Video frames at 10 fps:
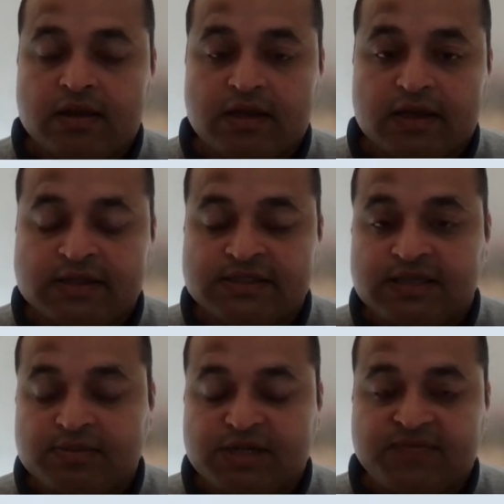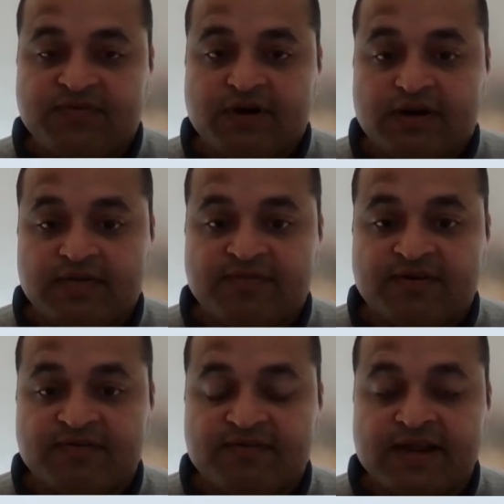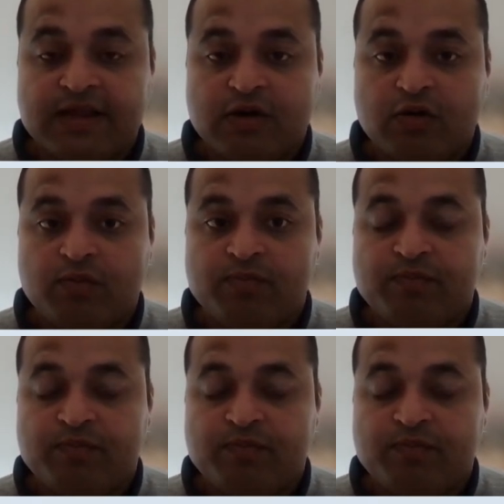It's a subject for a different video,